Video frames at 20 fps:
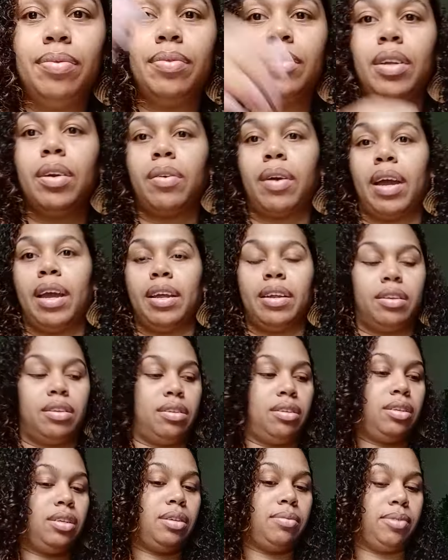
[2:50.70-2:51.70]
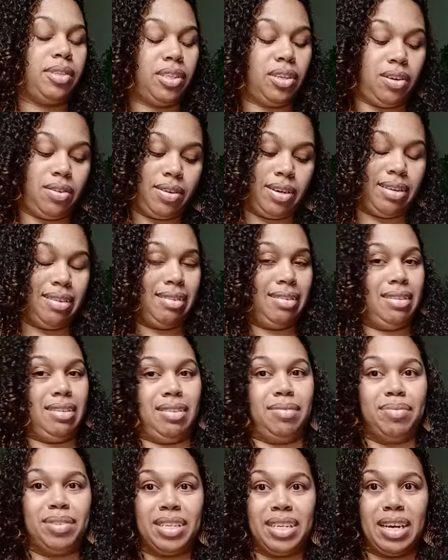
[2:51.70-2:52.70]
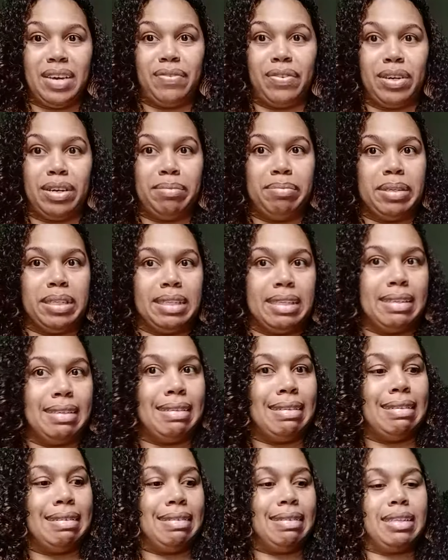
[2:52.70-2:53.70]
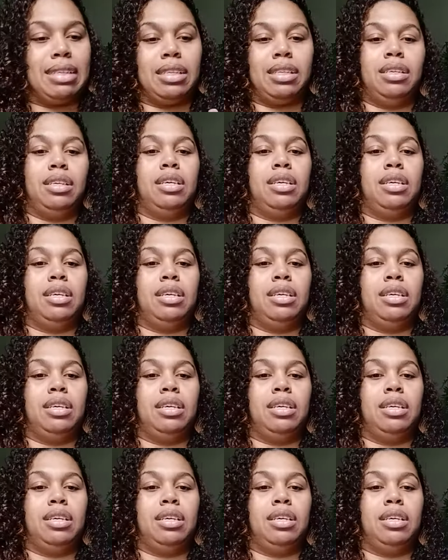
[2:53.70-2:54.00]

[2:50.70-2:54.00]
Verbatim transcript: Okay. I'm sorry. I'm my tattoos.